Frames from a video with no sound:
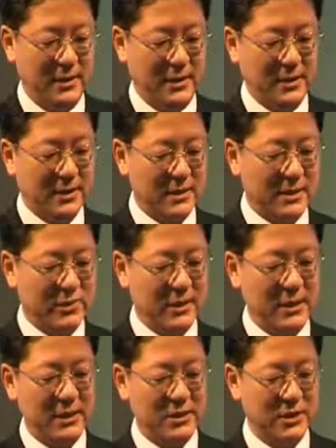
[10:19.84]
And some
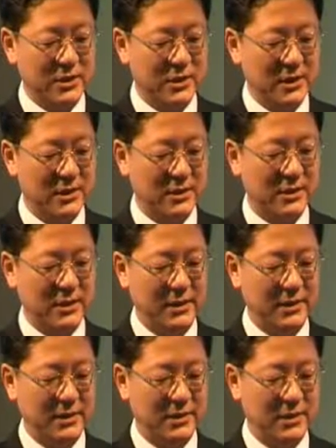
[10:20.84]
studies suggested
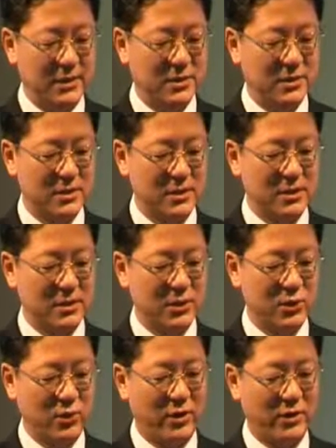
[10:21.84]
that this
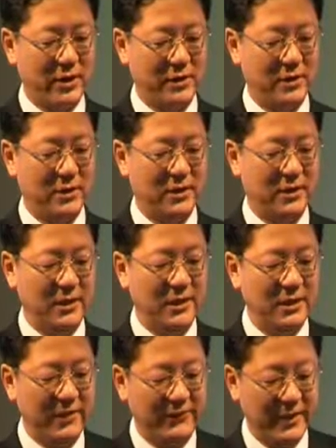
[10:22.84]
anticoagulant is
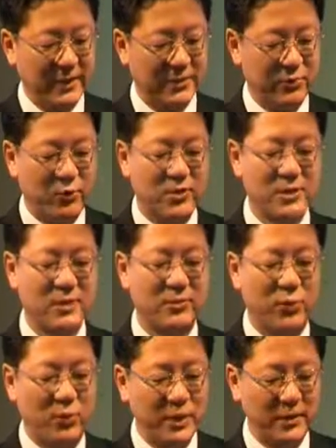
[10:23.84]
ineffective or
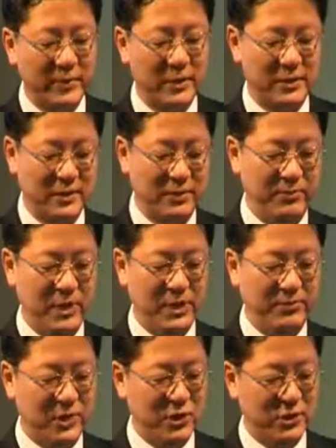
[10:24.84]
suboptimal in
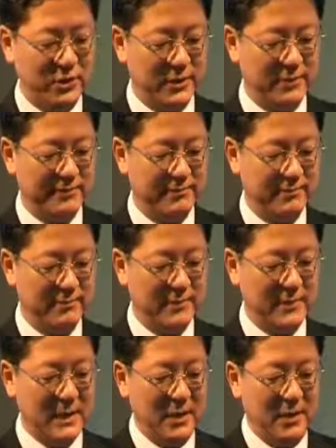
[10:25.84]
many patients.
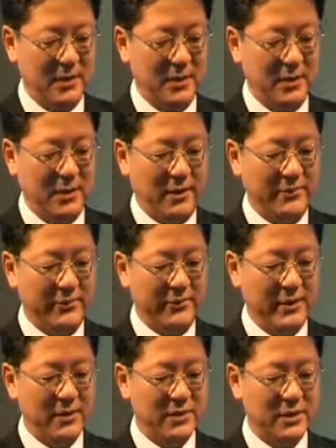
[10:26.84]
And the
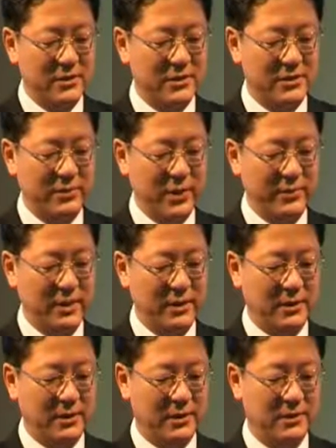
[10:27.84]
red cell
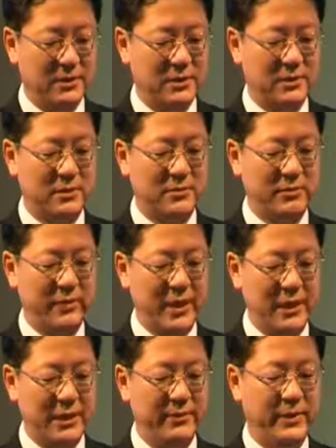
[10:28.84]
supplement
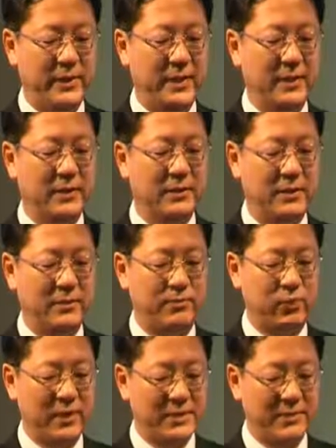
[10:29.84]
may be
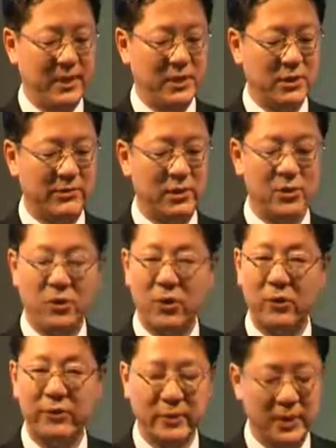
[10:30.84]
expandable
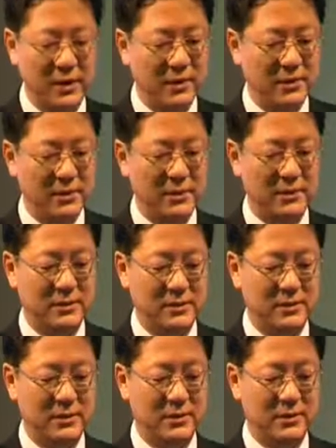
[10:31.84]
clone and
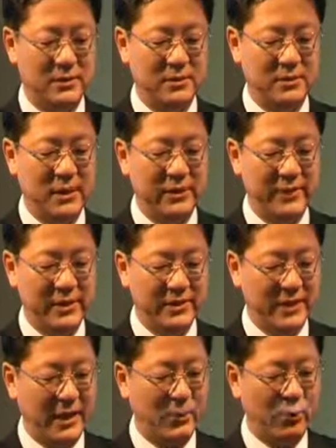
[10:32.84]
the
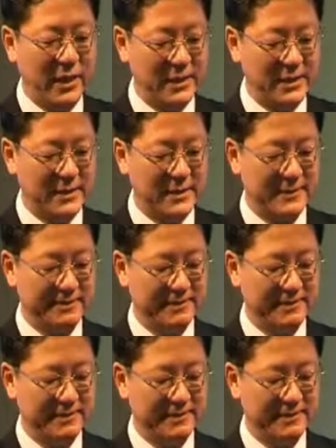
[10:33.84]
elevated hemorrhages.